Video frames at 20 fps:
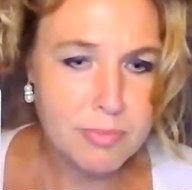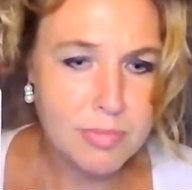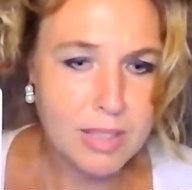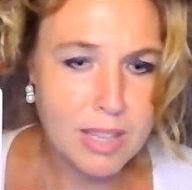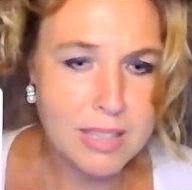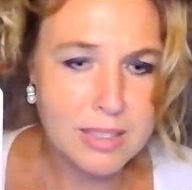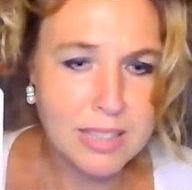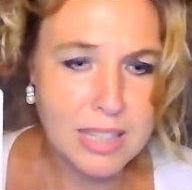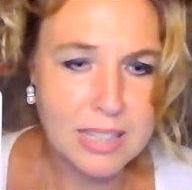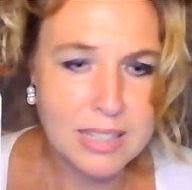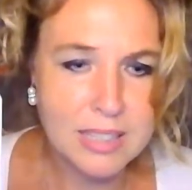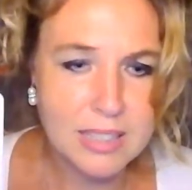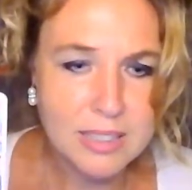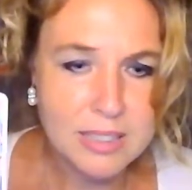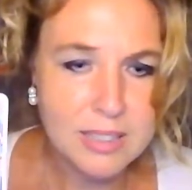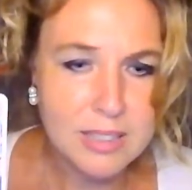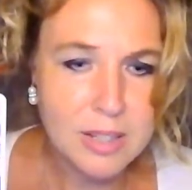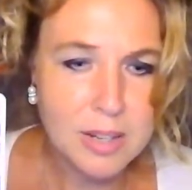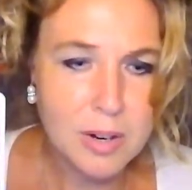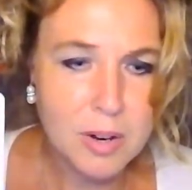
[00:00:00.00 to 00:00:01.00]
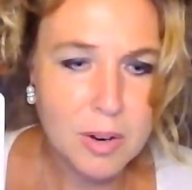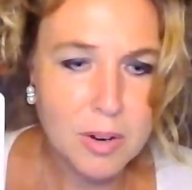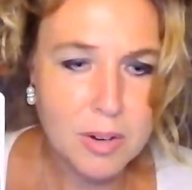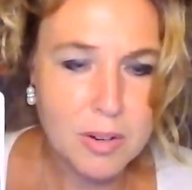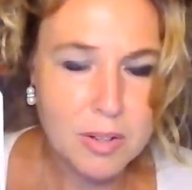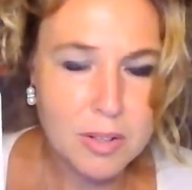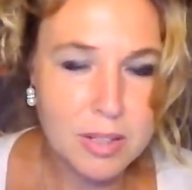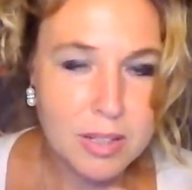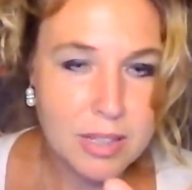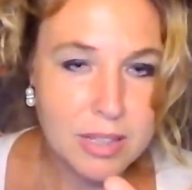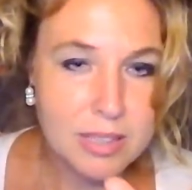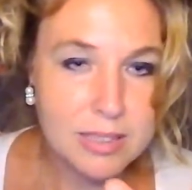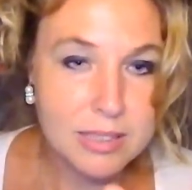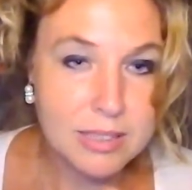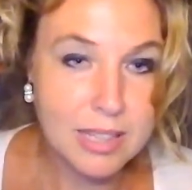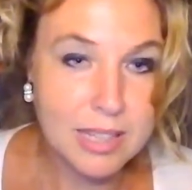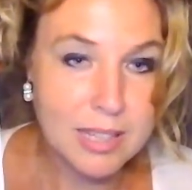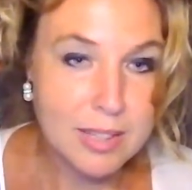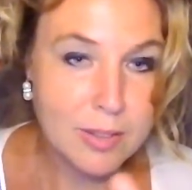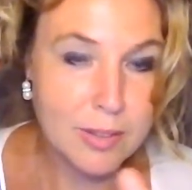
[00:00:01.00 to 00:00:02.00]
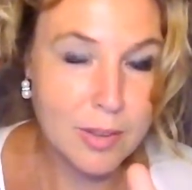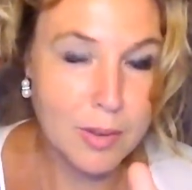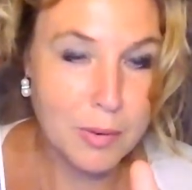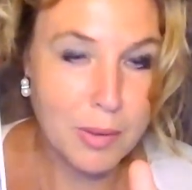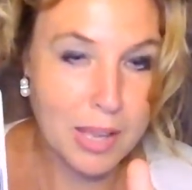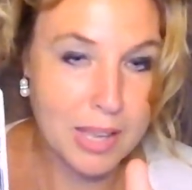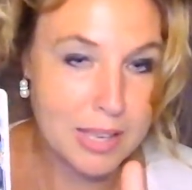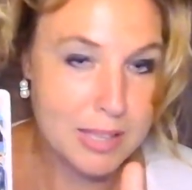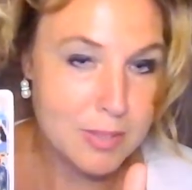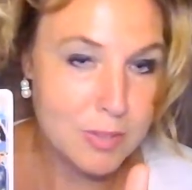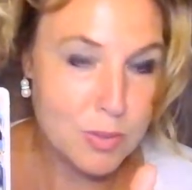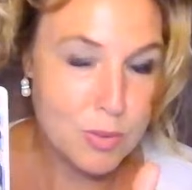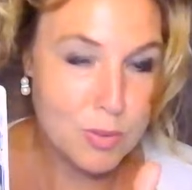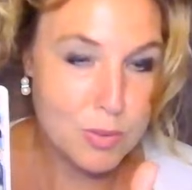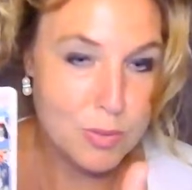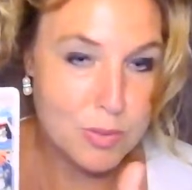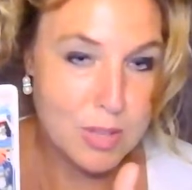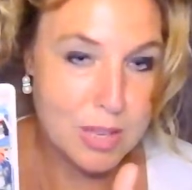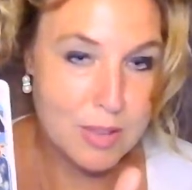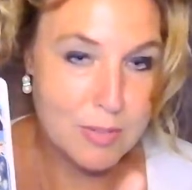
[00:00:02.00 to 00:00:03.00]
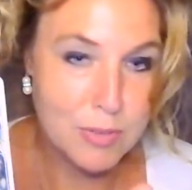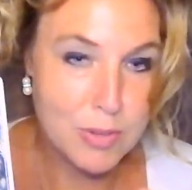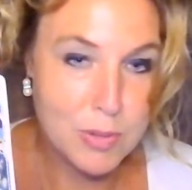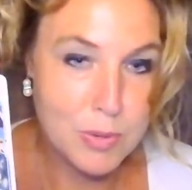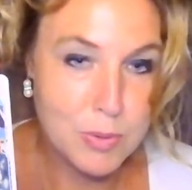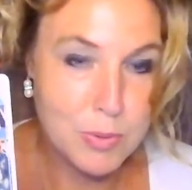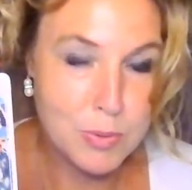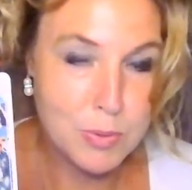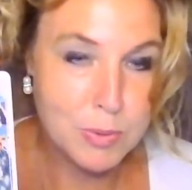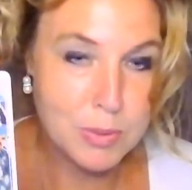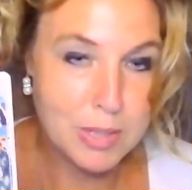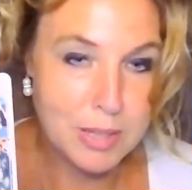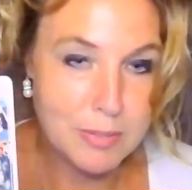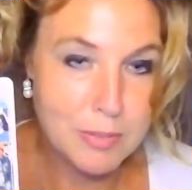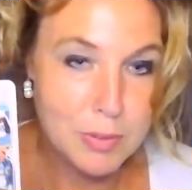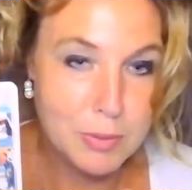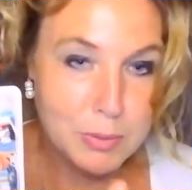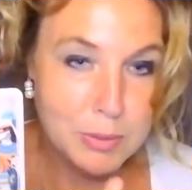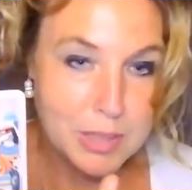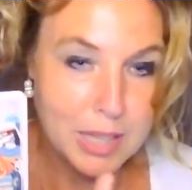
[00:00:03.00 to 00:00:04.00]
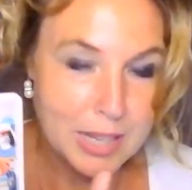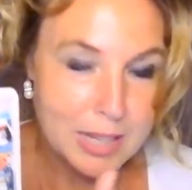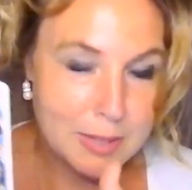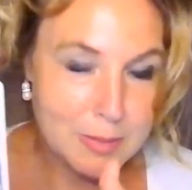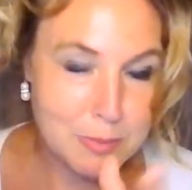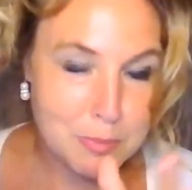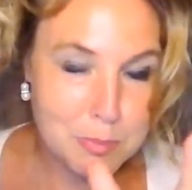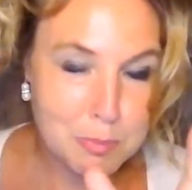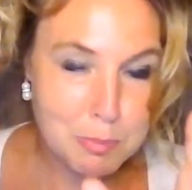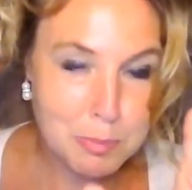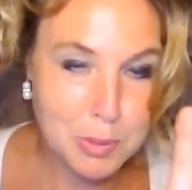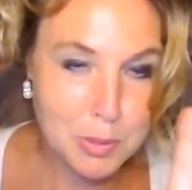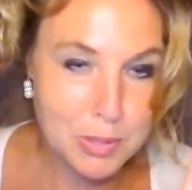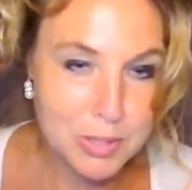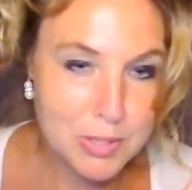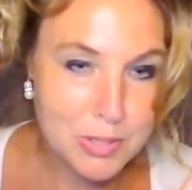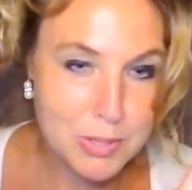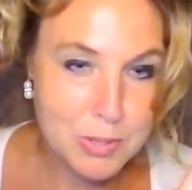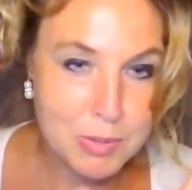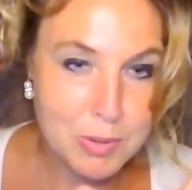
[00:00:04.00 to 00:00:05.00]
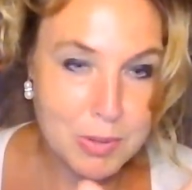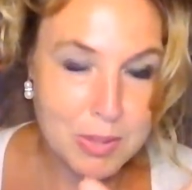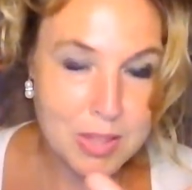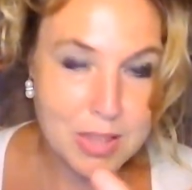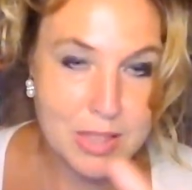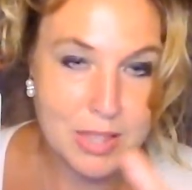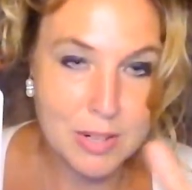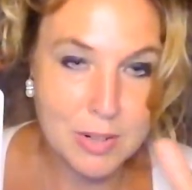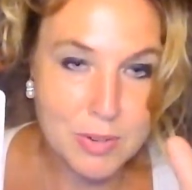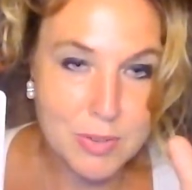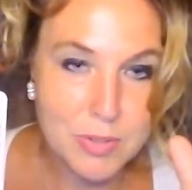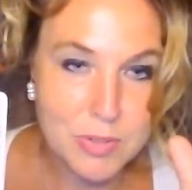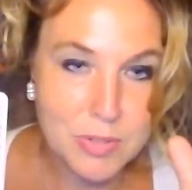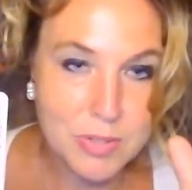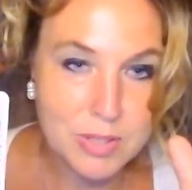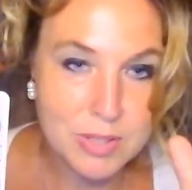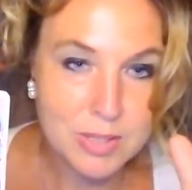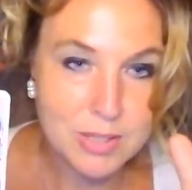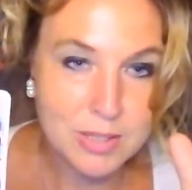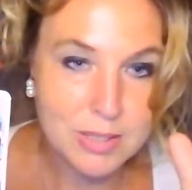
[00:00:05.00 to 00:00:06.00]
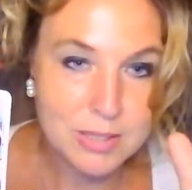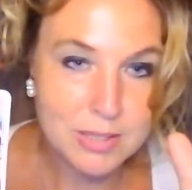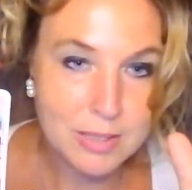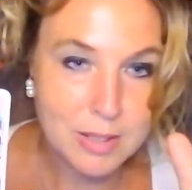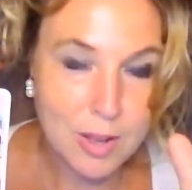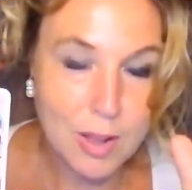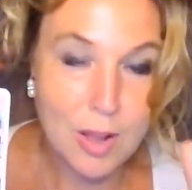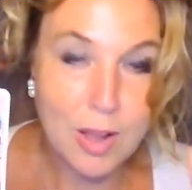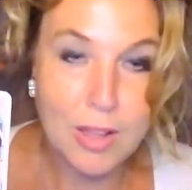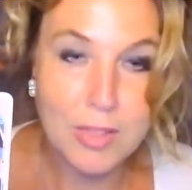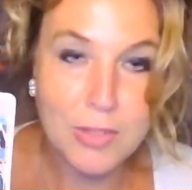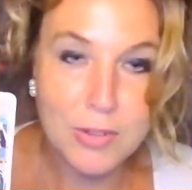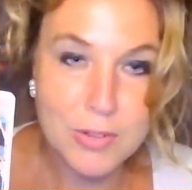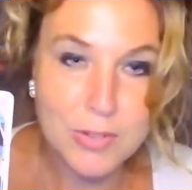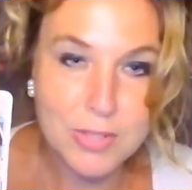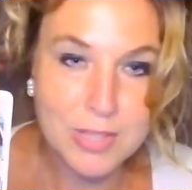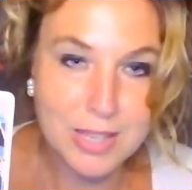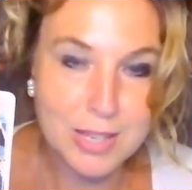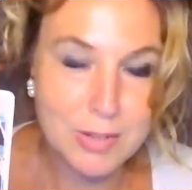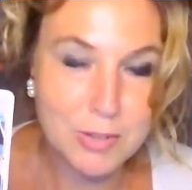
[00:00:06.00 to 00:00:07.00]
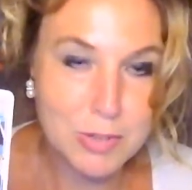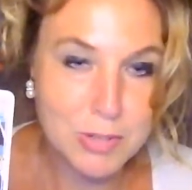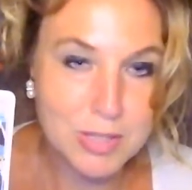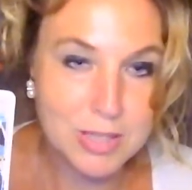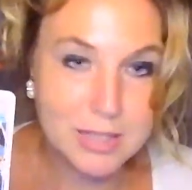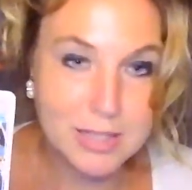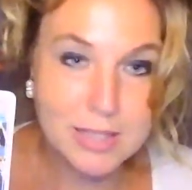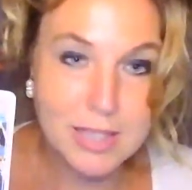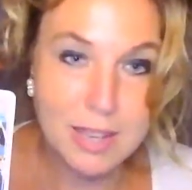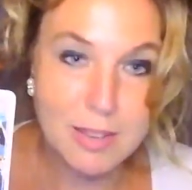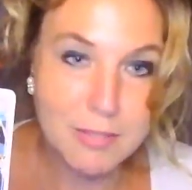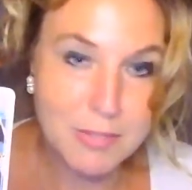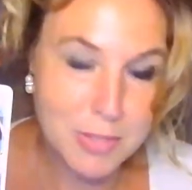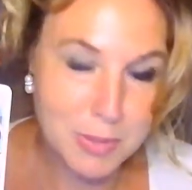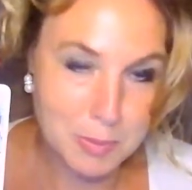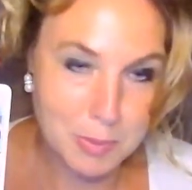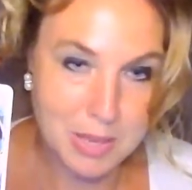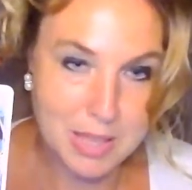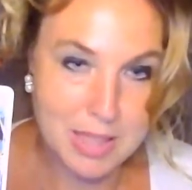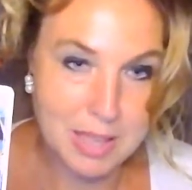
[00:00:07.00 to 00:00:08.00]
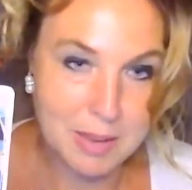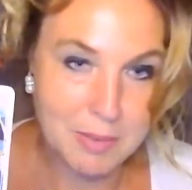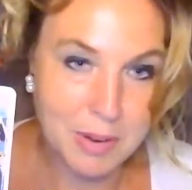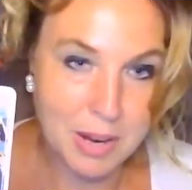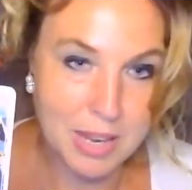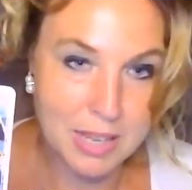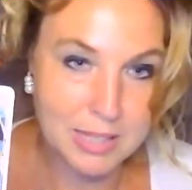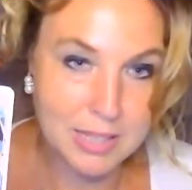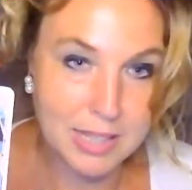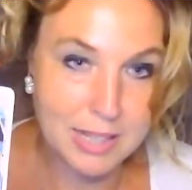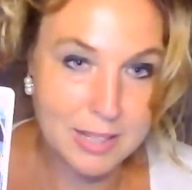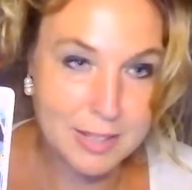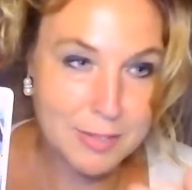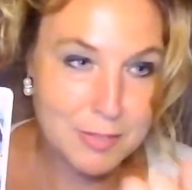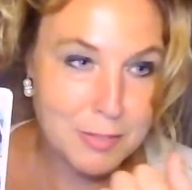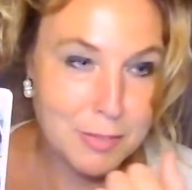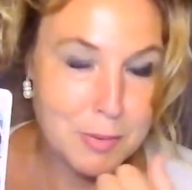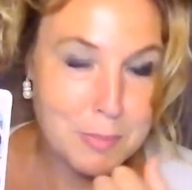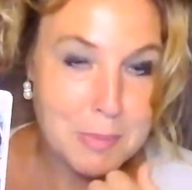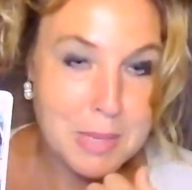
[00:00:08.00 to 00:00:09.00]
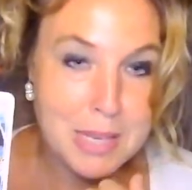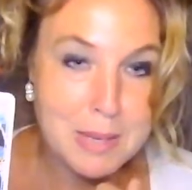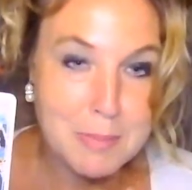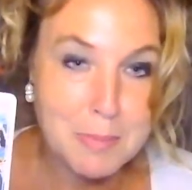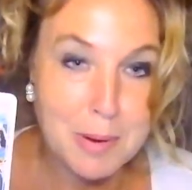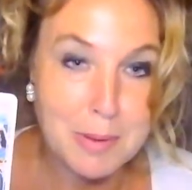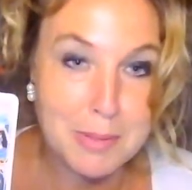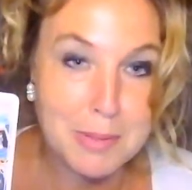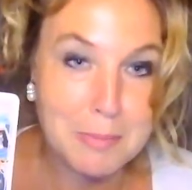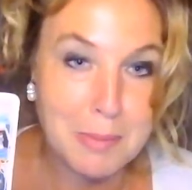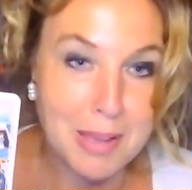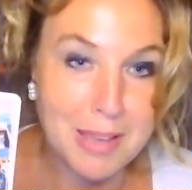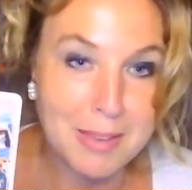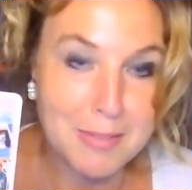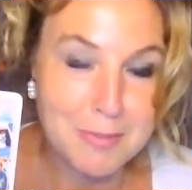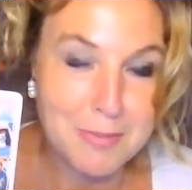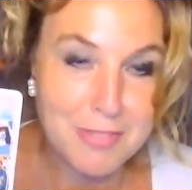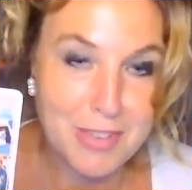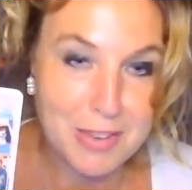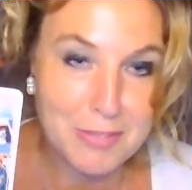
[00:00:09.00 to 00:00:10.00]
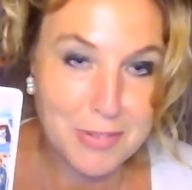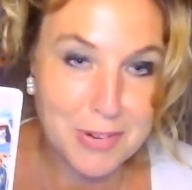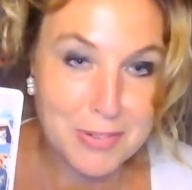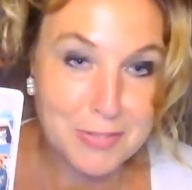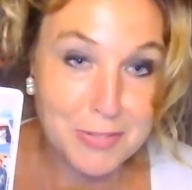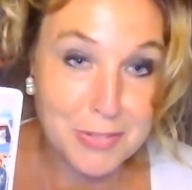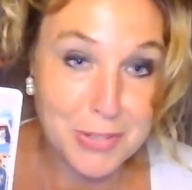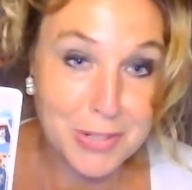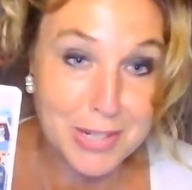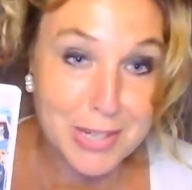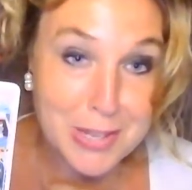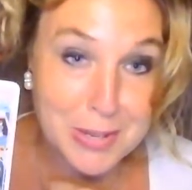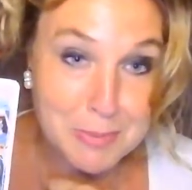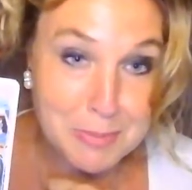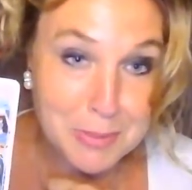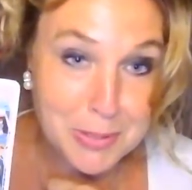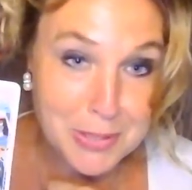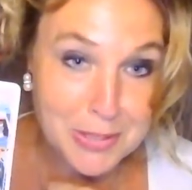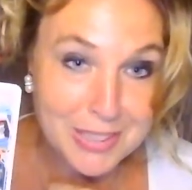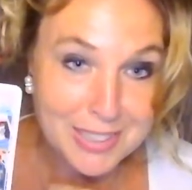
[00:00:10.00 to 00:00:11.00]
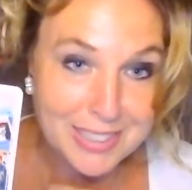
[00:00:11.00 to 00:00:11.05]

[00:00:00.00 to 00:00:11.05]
like okay, if you like books, you know that there's authors that you just love the way they write. Like for me, probably my favorite for humor